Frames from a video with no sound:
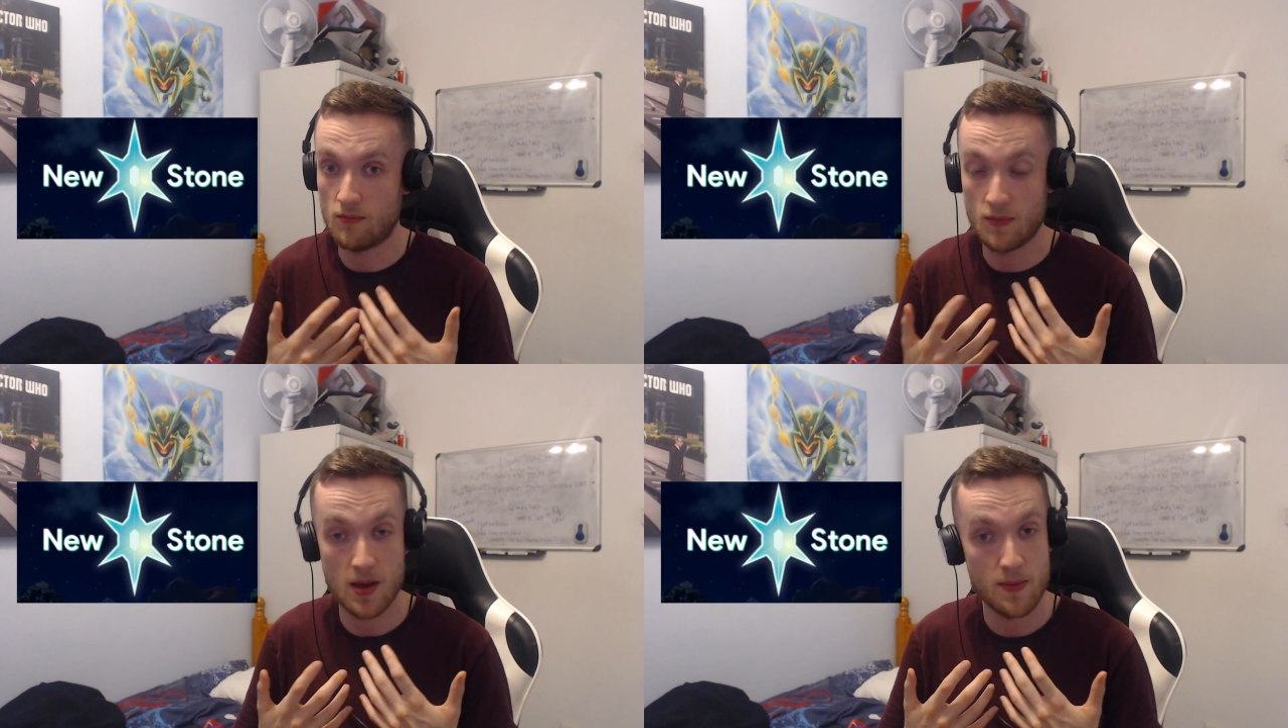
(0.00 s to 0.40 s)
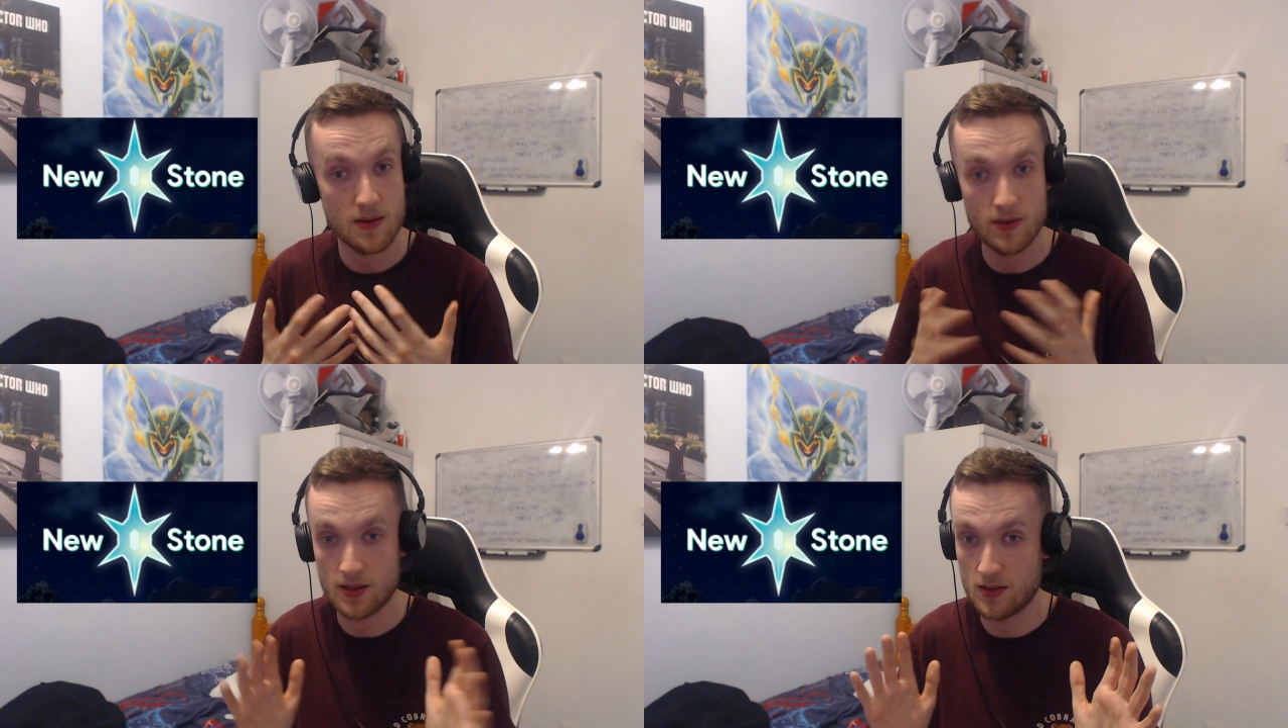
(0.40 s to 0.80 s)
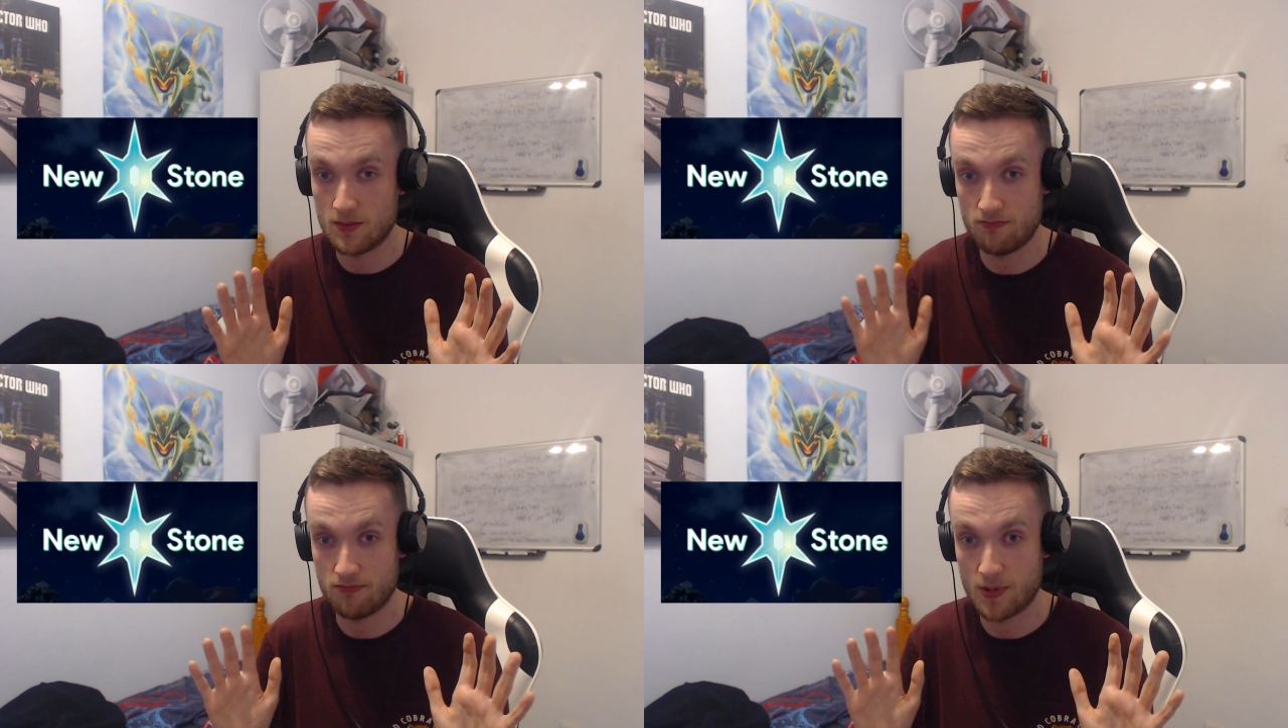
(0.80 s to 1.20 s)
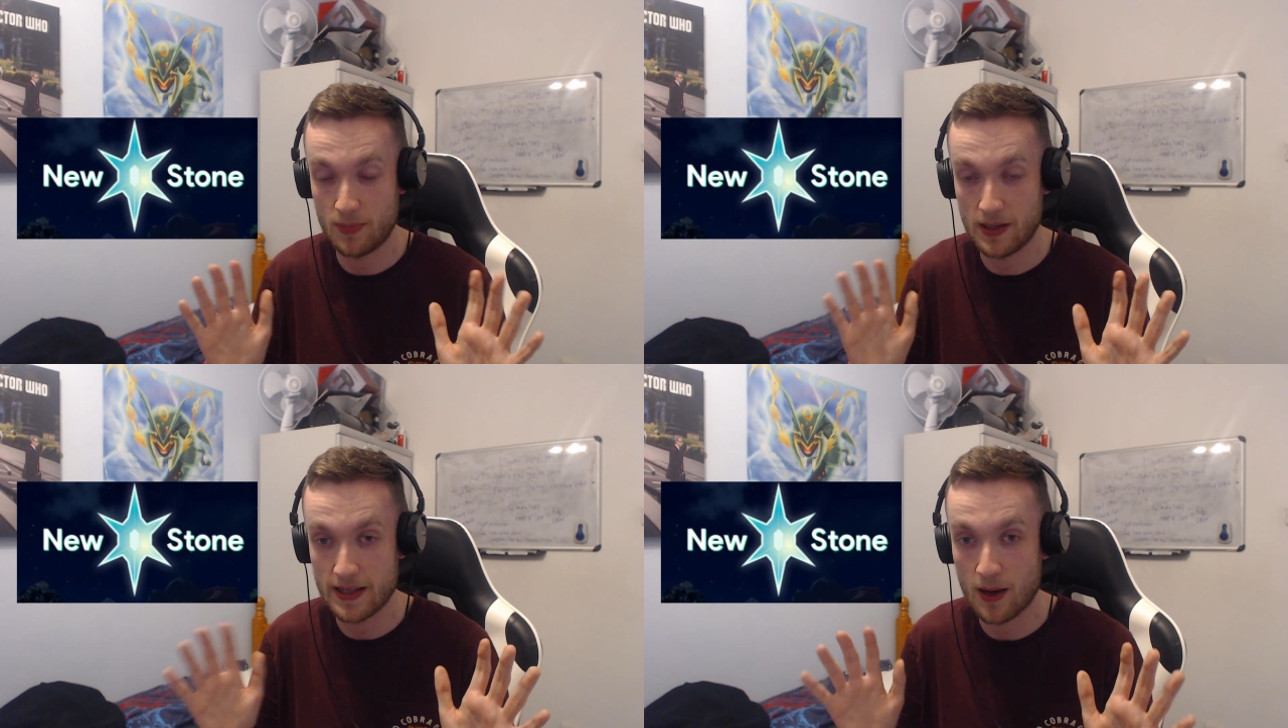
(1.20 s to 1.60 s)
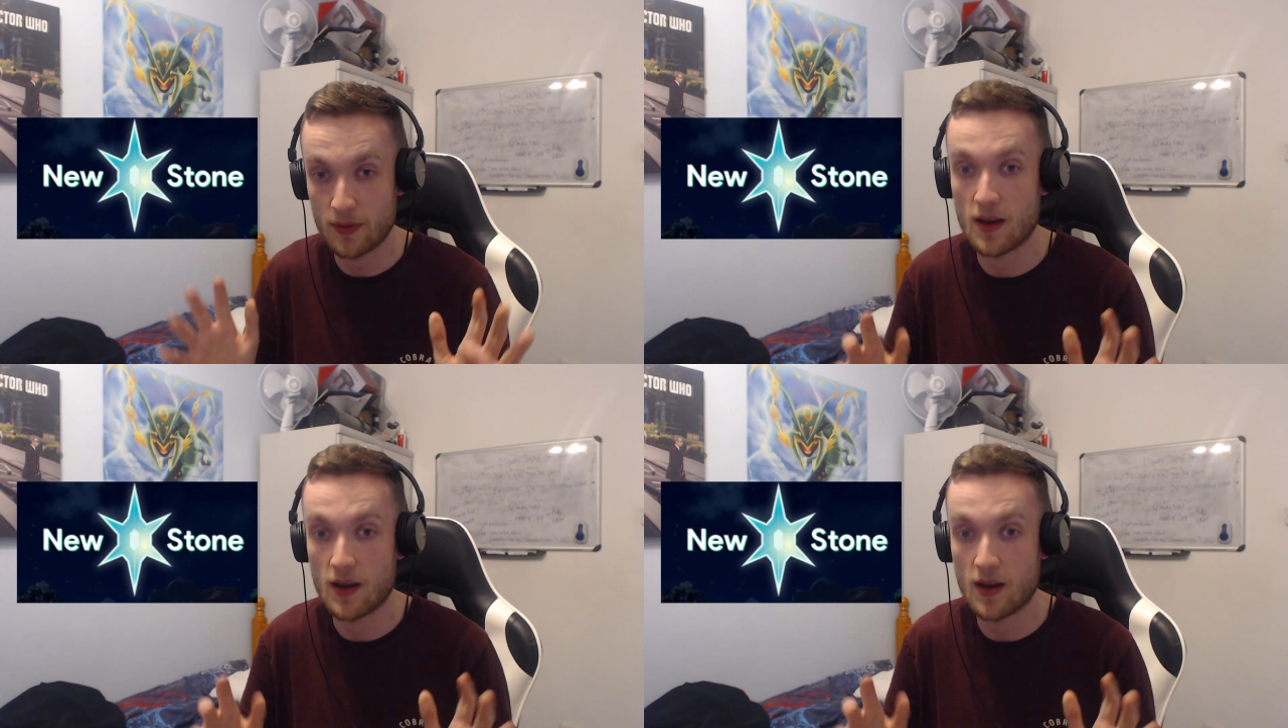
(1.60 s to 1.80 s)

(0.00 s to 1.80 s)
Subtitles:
maybe this is completely out there,